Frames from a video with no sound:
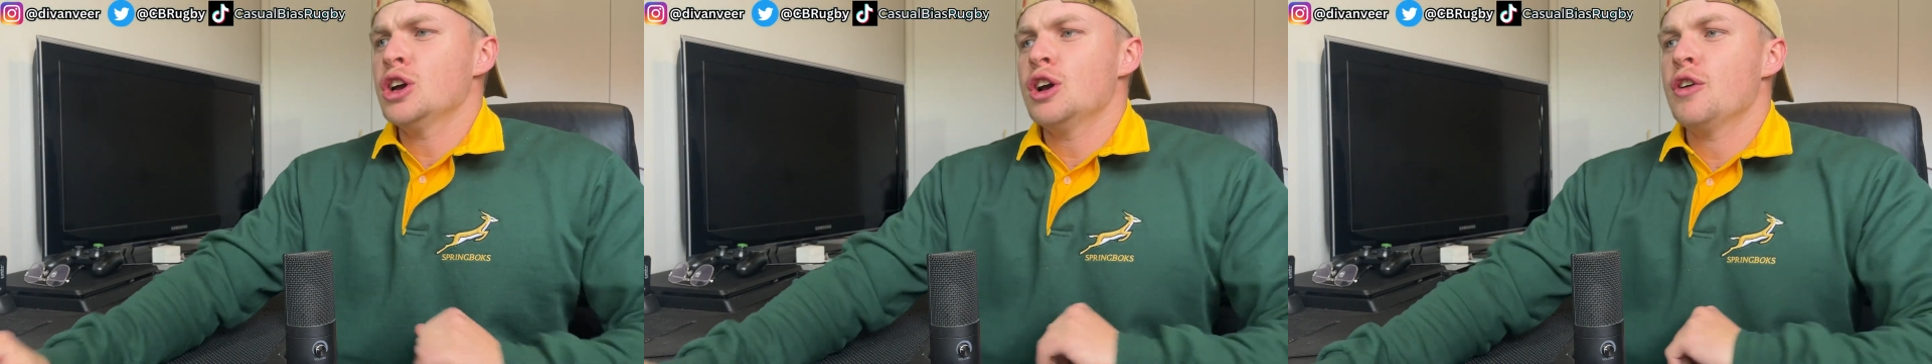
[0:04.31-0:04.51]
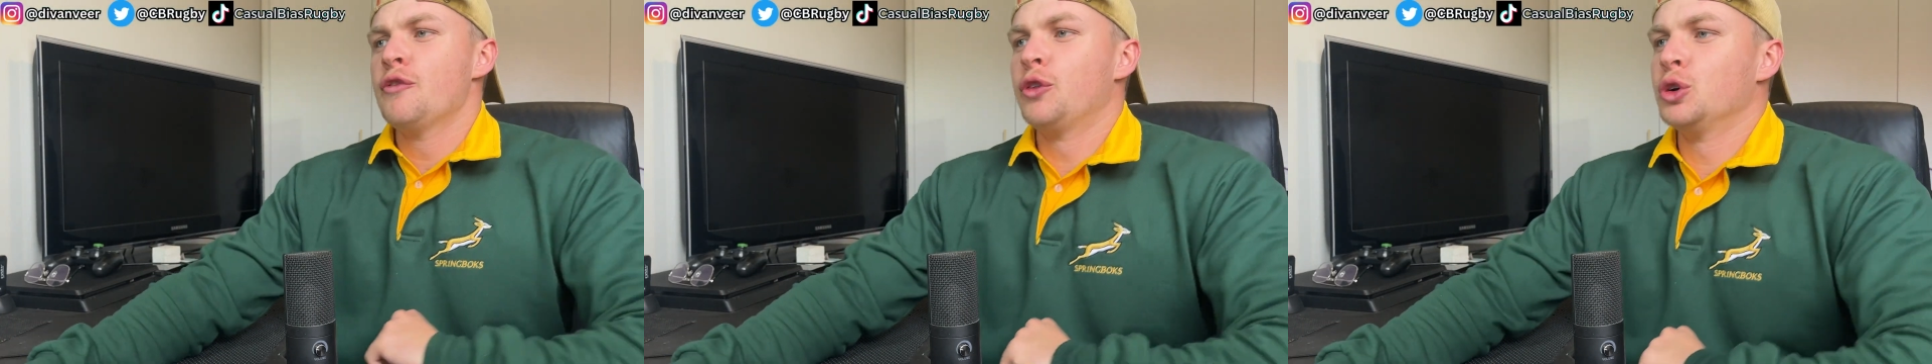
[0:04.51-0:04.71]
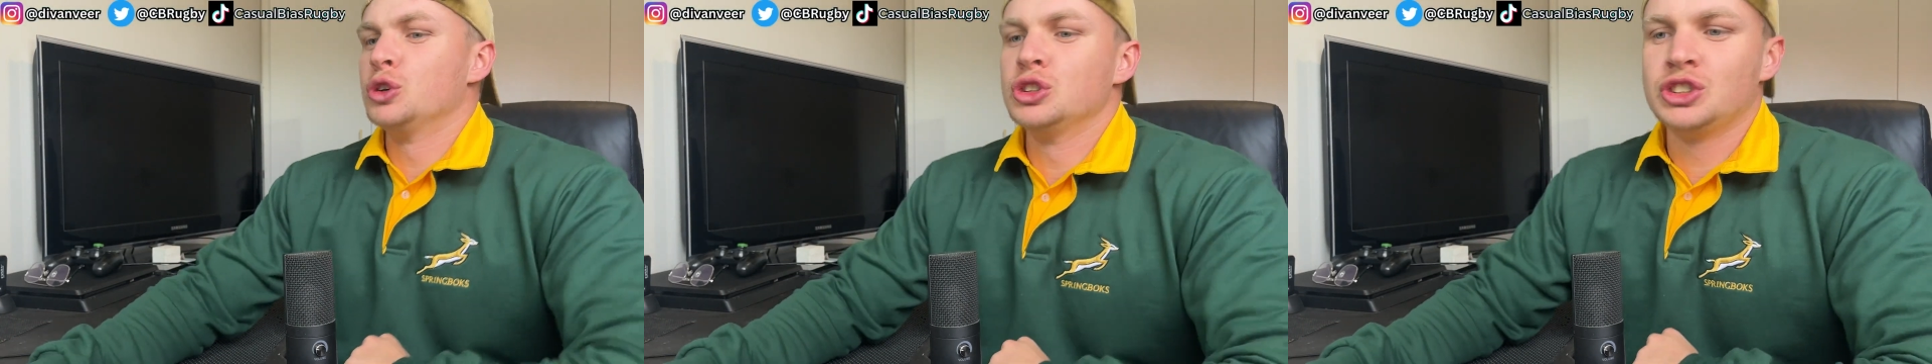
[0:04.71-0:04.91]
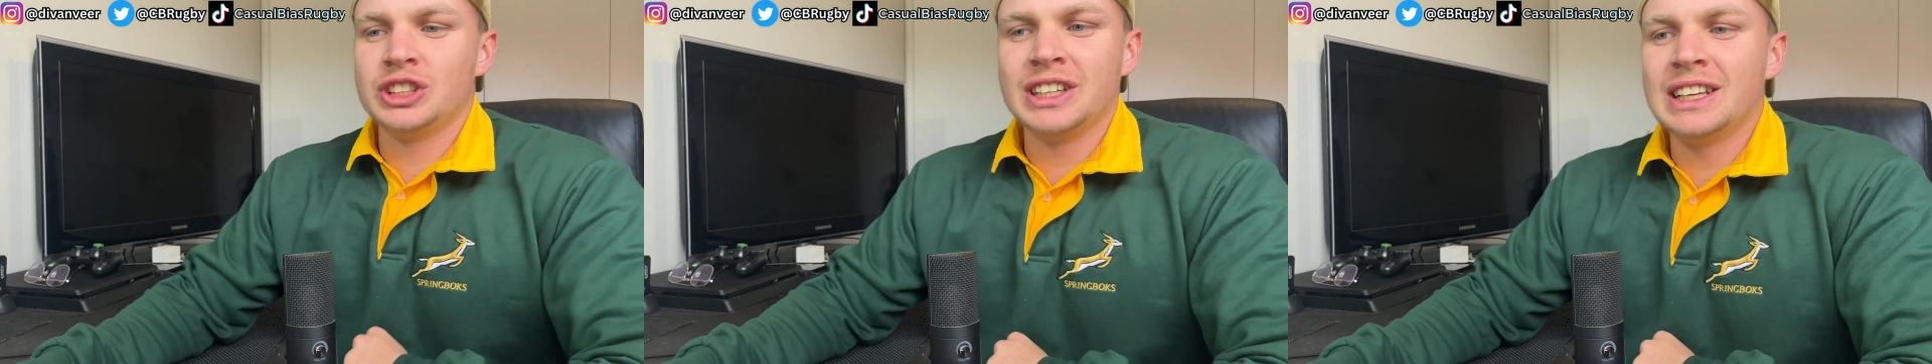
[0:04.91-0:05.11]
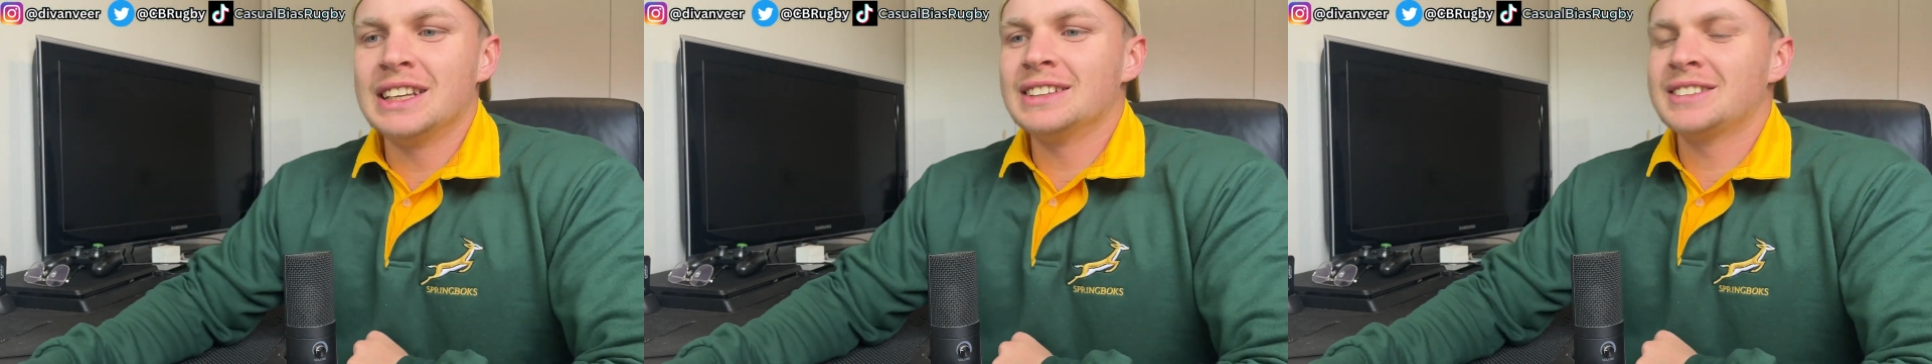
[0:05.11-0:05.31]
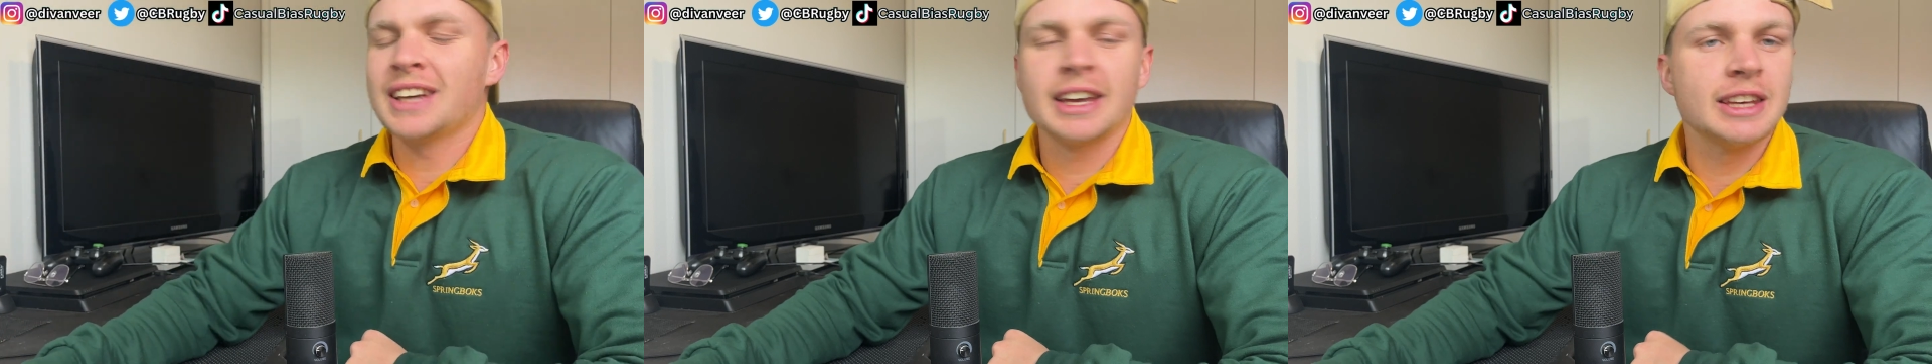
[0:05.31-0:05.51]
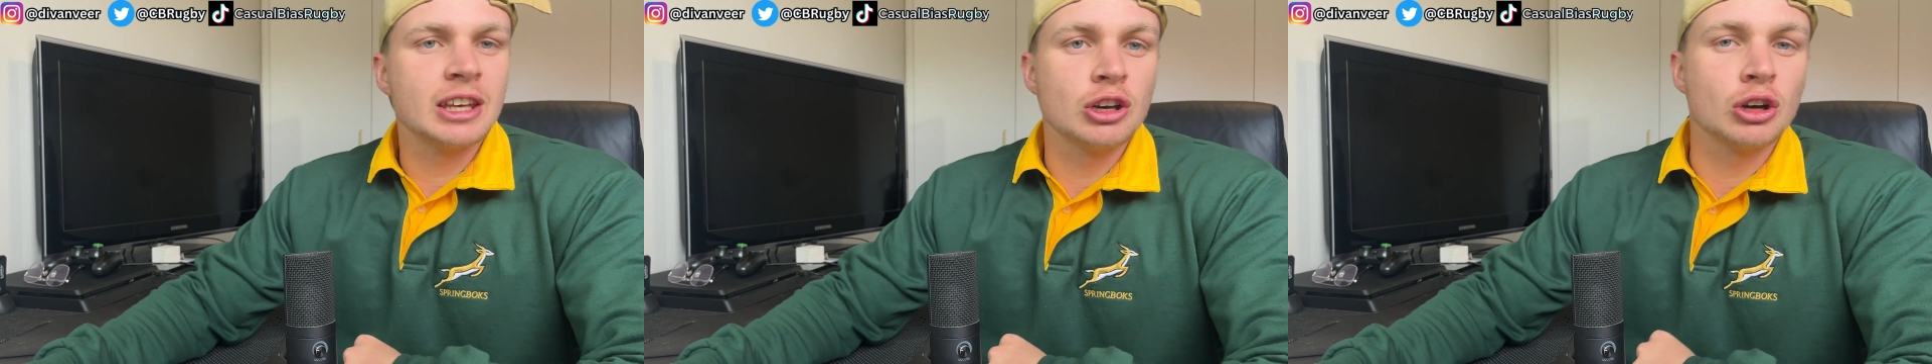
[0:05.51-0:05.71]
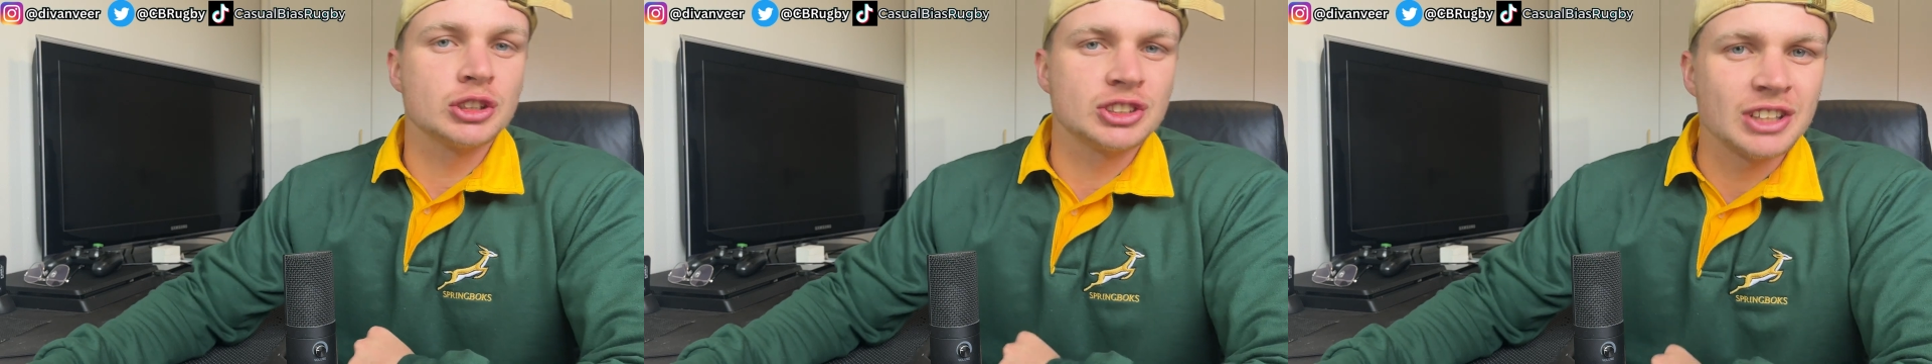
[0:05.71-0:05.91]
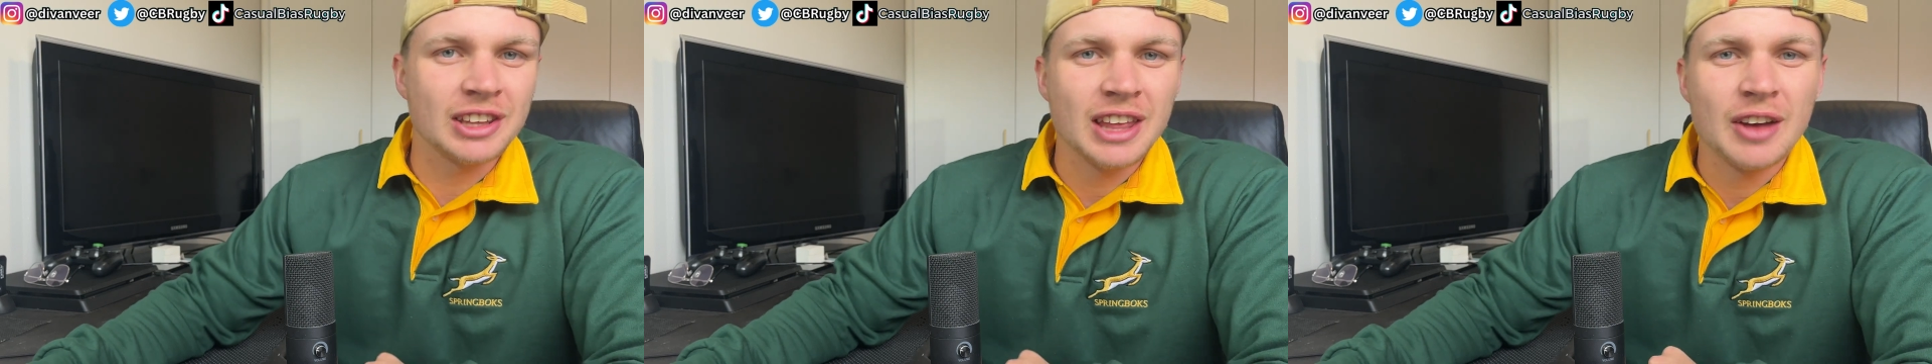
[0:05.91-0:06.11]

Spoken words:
for New Zealand taking on South